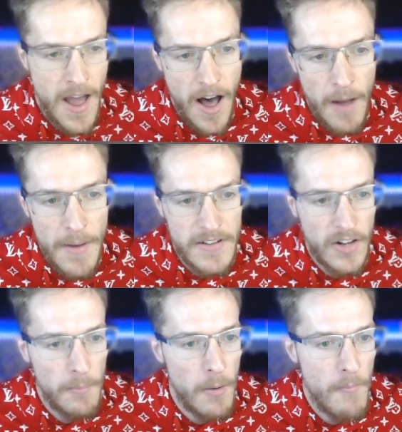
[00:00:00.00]
I'm
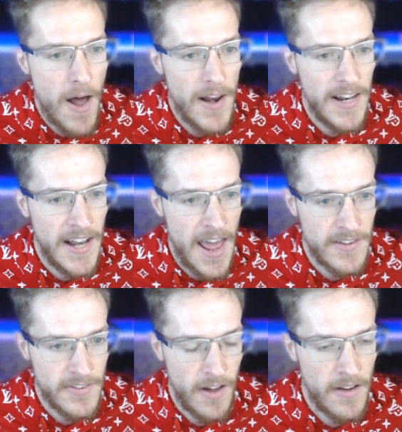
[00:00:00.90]
actually going to put Merlin in
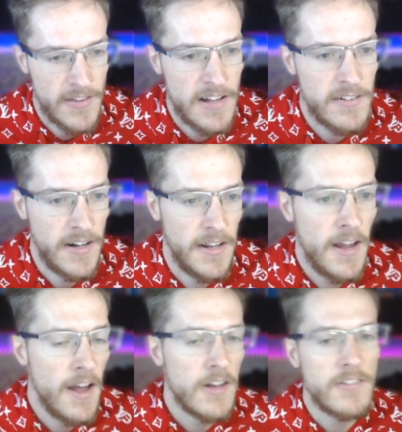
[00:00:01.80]
S, guys, actually.
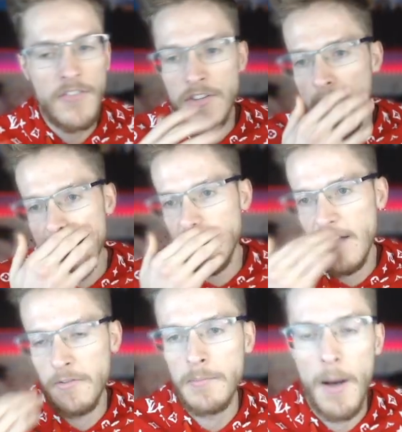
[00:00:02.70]
Because I've started to
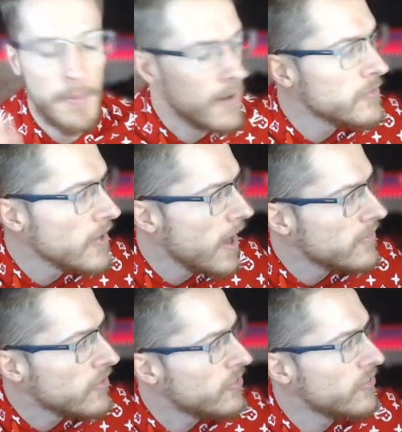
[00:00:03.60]
level him up, and I've
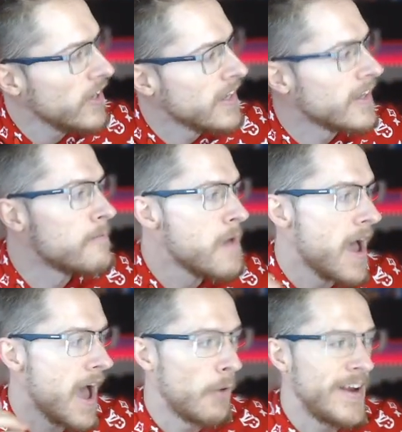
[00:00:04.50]
started to see
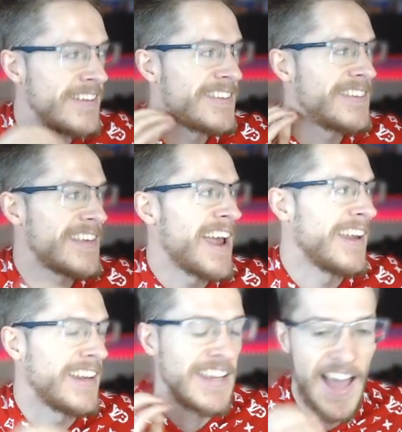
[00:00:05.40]
how
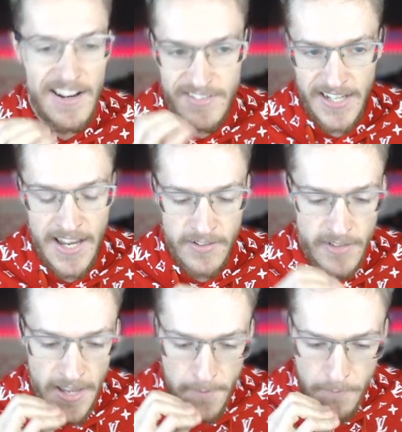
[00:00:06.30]
insane he actually
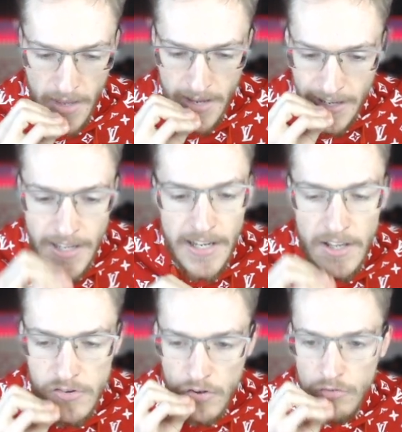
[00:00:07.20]
is. Like,
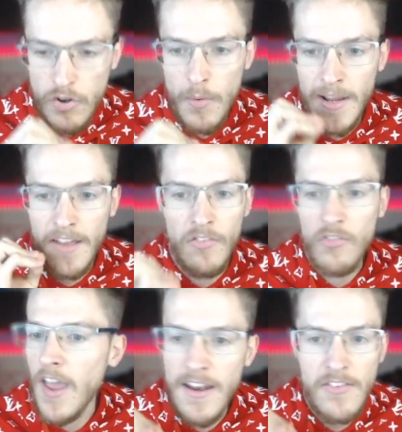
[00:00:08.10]
he is just doing
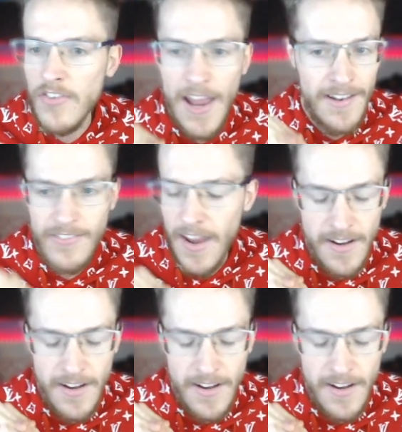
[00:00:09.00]
insane amounts